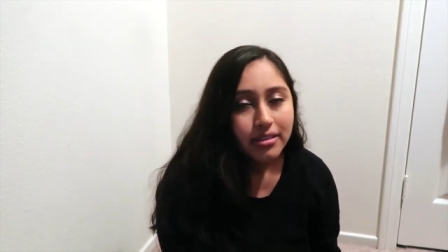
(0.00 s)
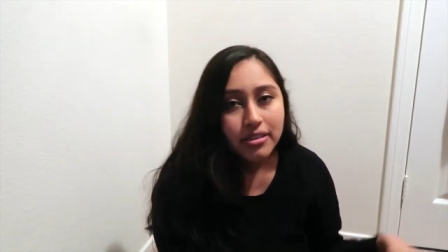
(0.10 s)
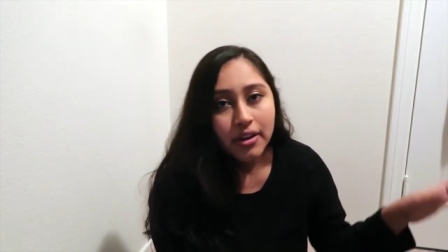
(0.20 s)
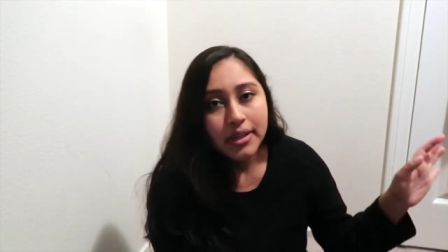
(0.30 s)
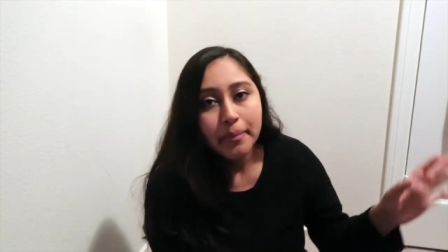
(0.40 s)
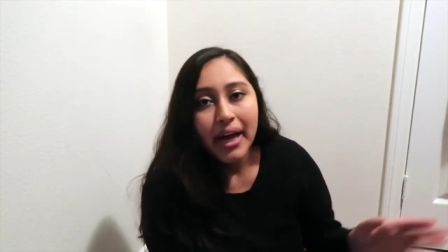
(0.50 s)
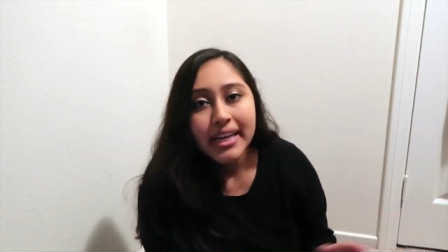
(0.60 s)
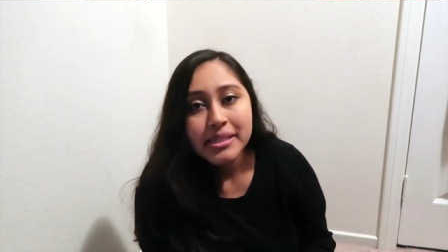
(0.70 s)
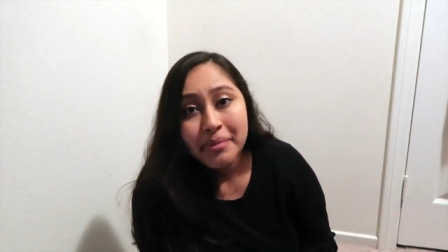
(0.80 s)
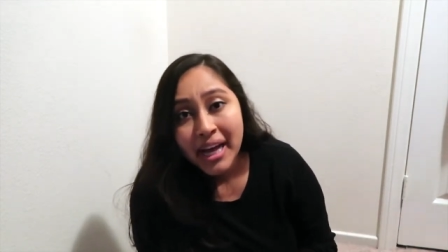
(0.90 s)
You know, I'd pat
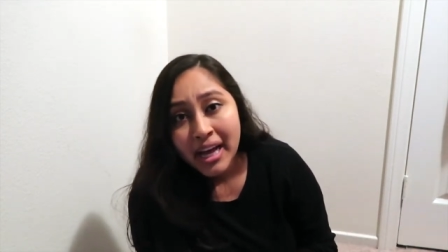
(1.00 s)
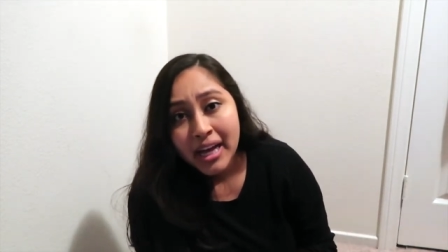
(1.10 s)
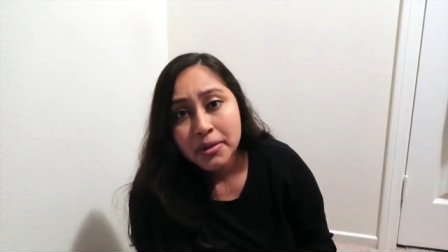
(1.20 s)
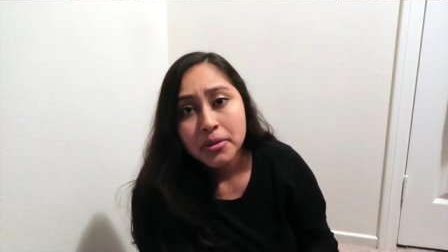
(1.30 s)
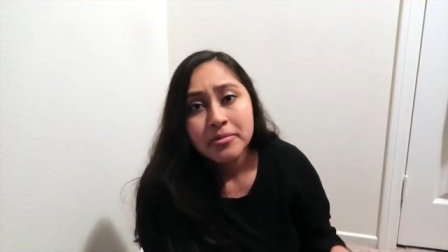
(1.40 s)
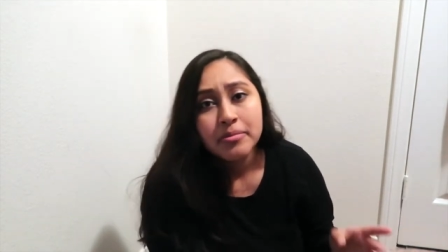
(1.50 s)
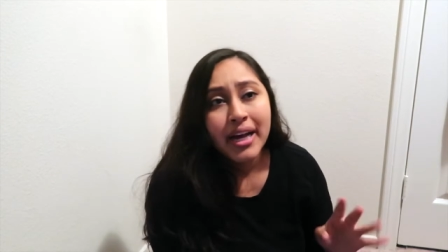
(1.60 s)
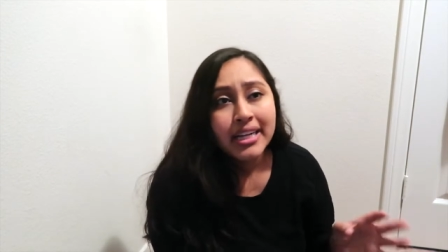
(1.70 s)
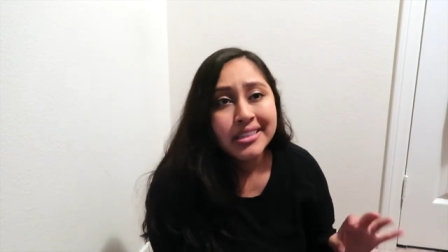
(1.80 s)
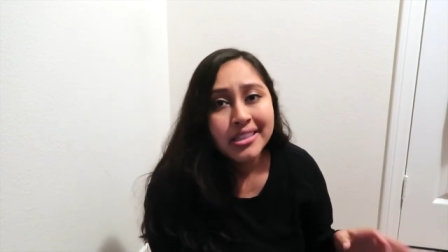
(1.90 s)
his back, rub his
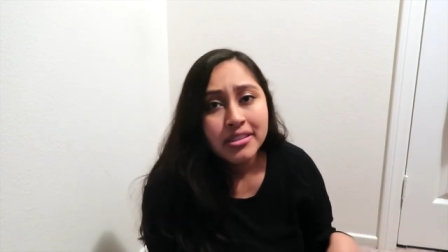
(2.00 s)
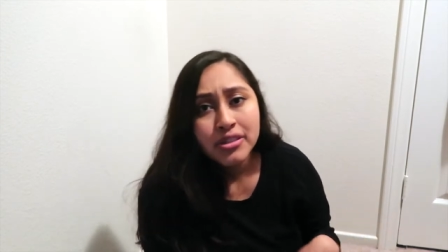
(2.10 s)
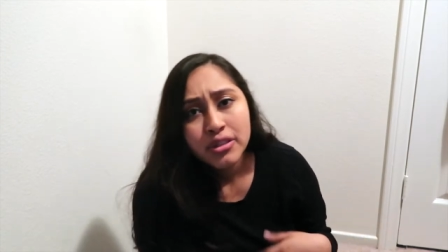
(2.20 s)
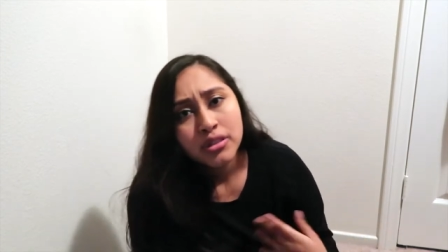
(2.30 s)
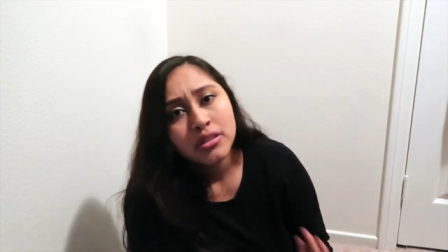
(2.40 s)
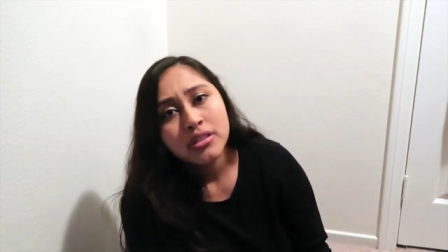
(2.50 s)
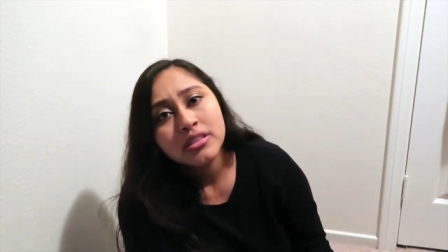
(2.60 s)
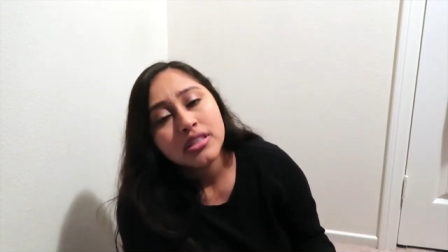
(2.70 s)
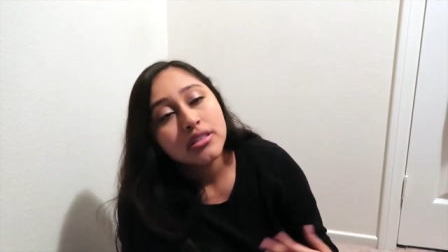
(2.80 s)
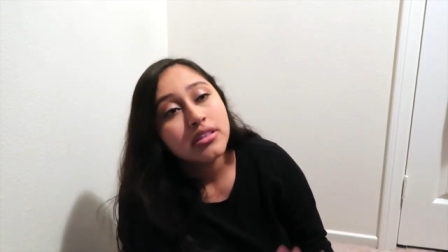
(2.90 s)
back a little
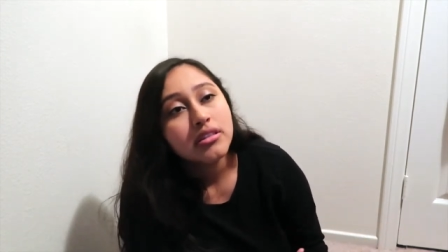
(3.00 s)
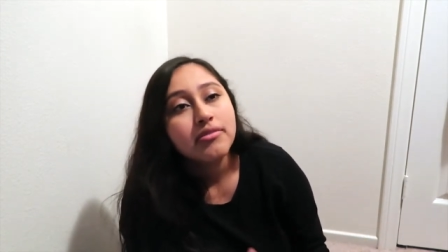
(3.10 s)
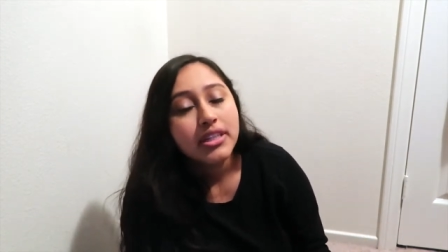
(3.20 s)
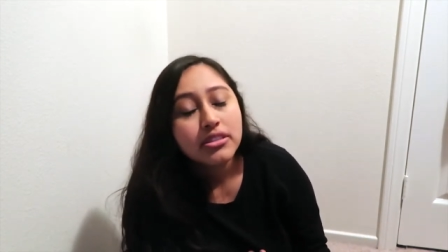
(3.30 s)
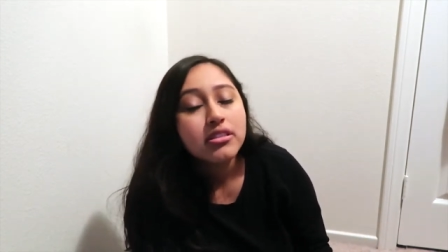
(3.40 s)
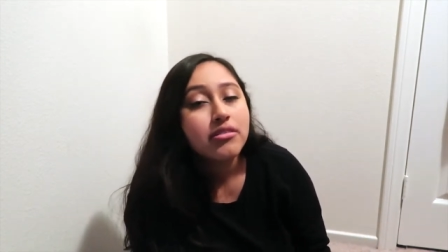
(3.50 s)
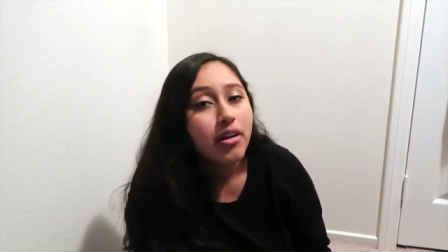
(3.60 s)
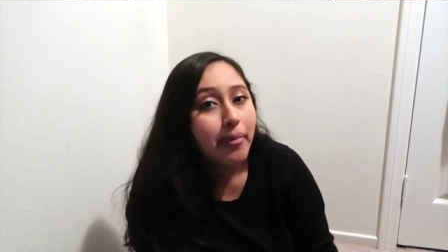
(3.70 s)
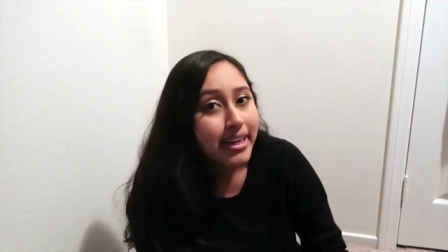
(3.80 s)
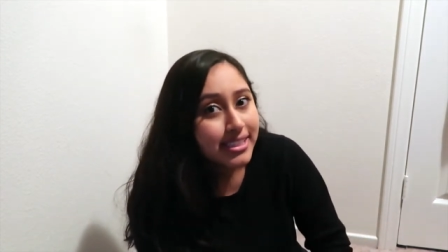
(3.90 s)
until he eventually
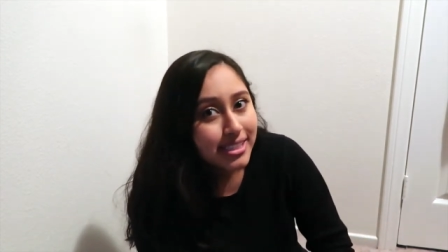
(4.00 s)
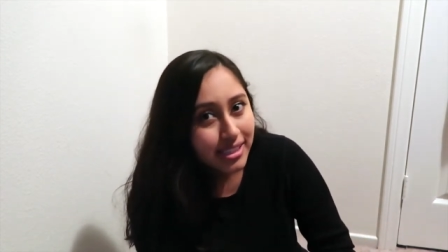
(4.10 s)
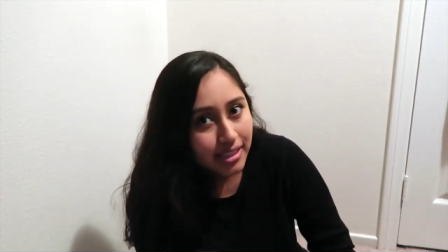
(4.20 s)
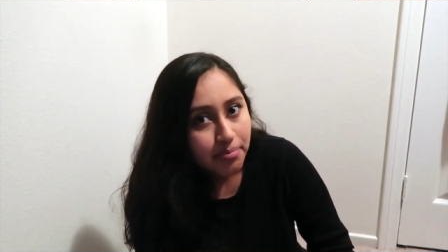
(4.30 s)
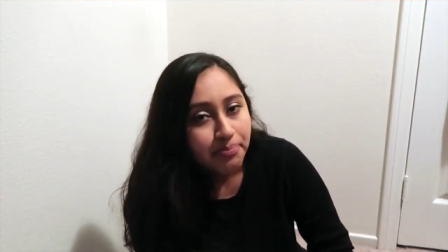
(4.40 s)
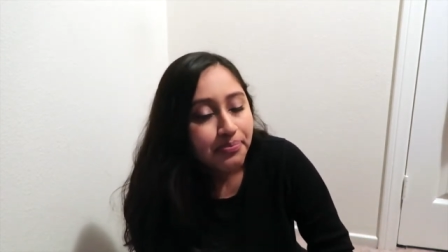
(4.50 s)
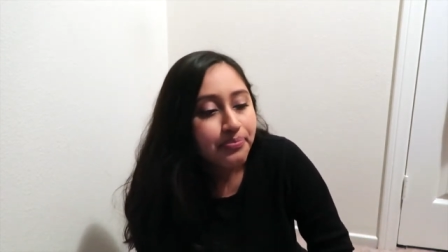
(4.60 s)
fell back to sleep.